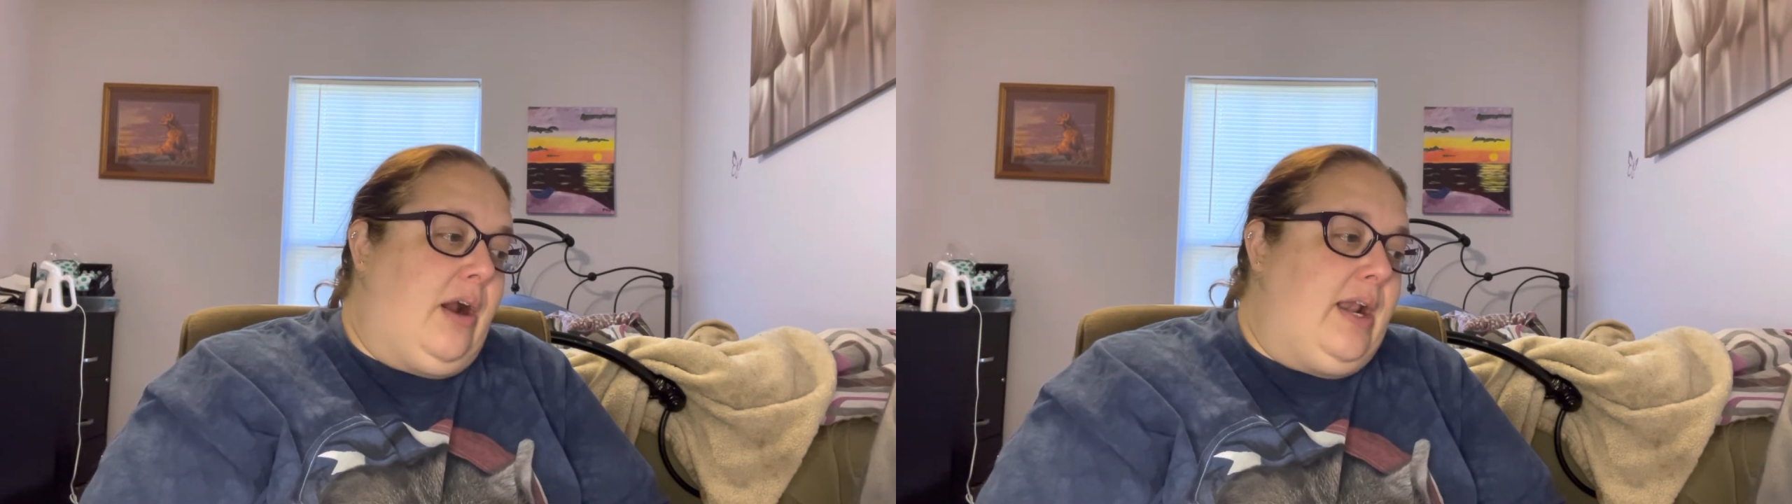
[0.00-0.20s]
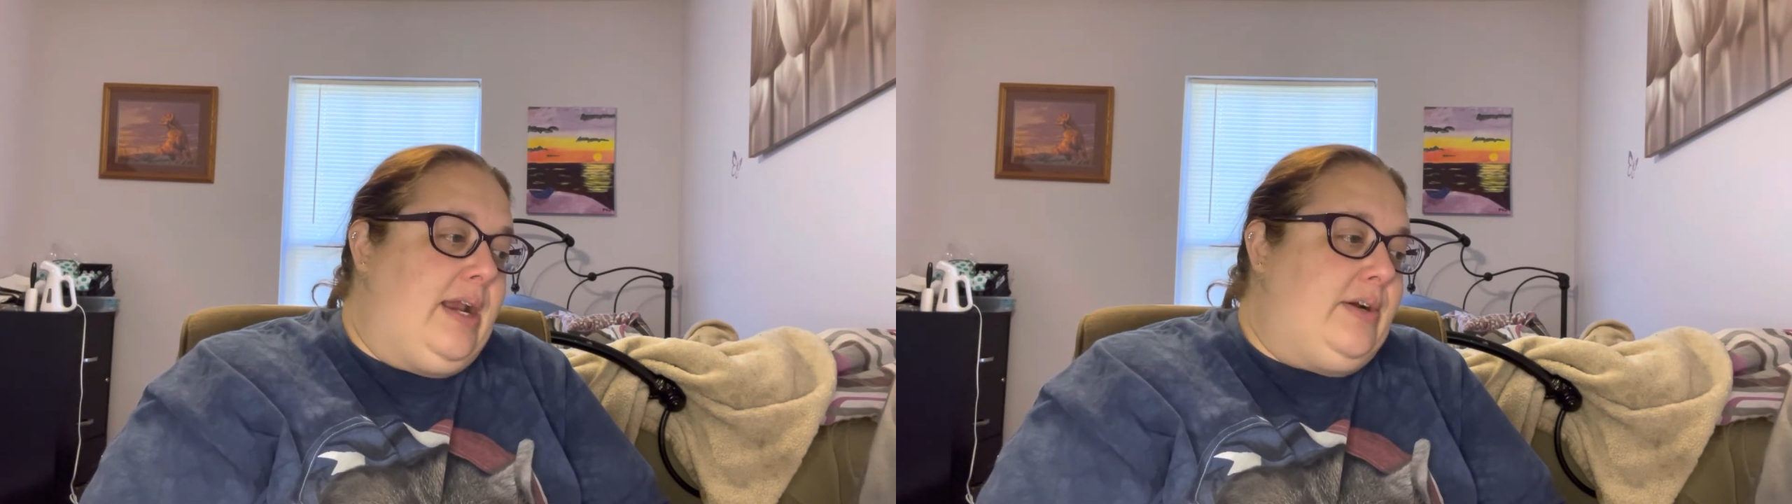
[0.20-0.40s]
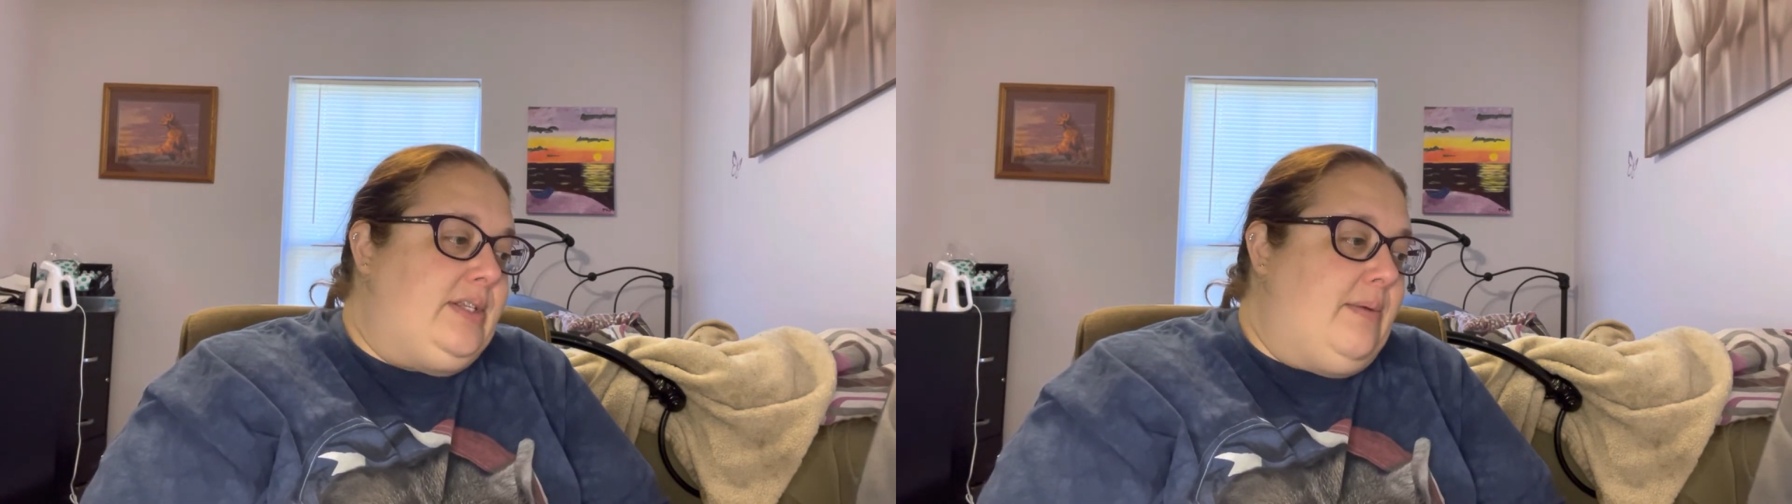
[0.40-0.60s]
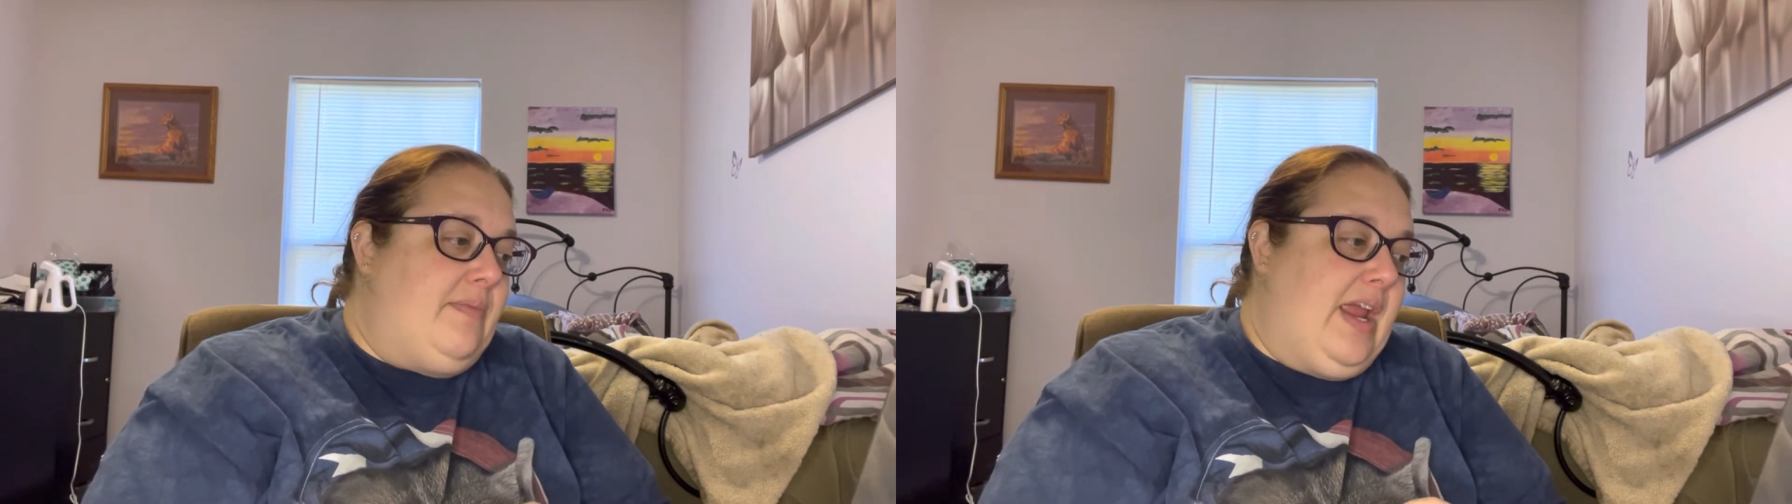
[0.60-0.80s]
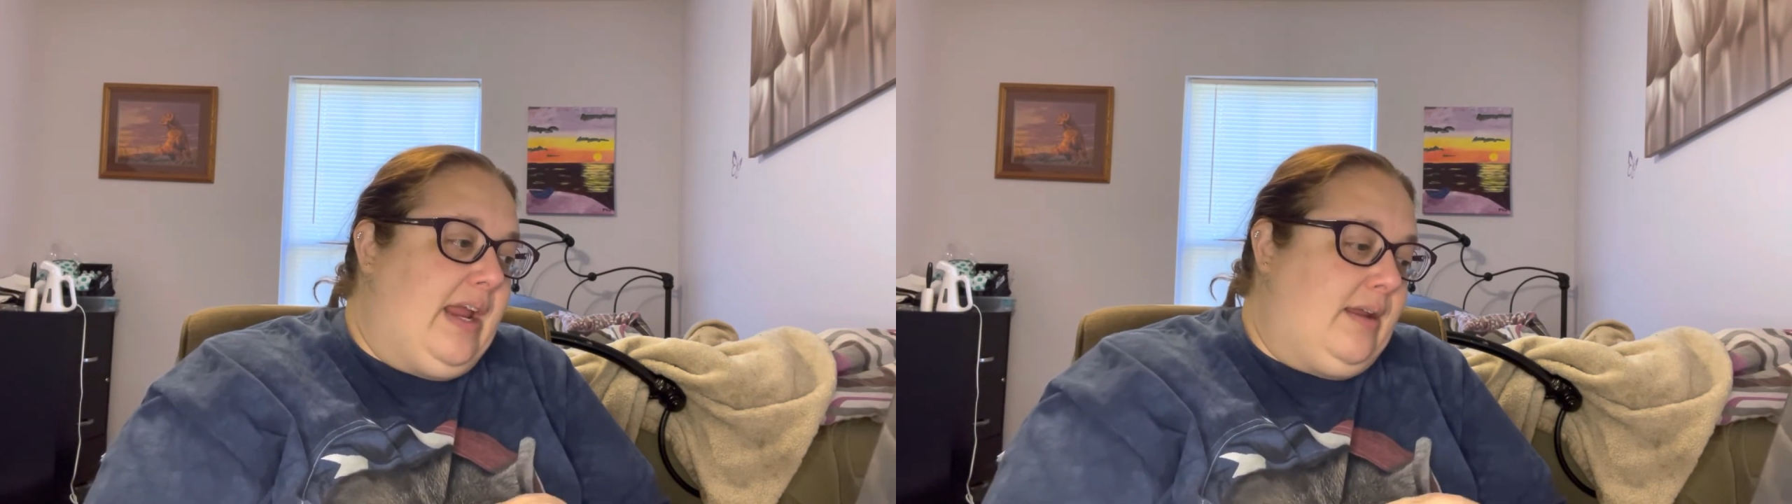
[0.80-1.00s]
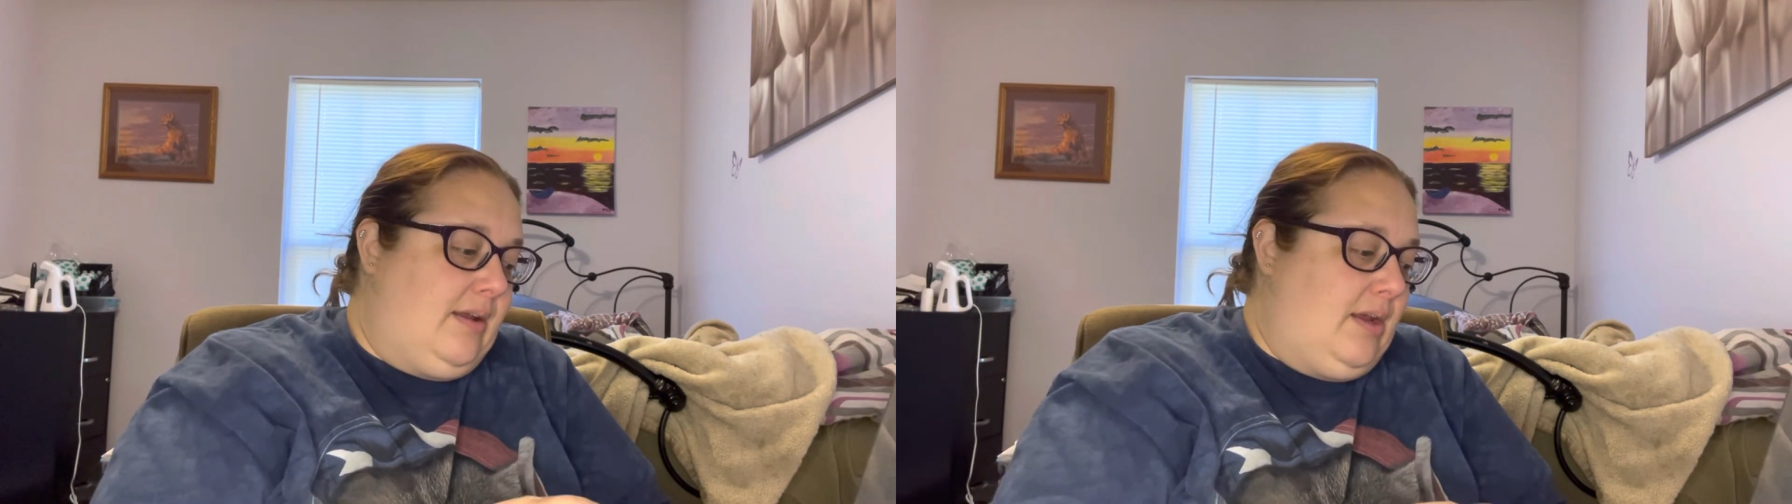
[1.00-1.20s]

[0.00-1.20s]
on it or something.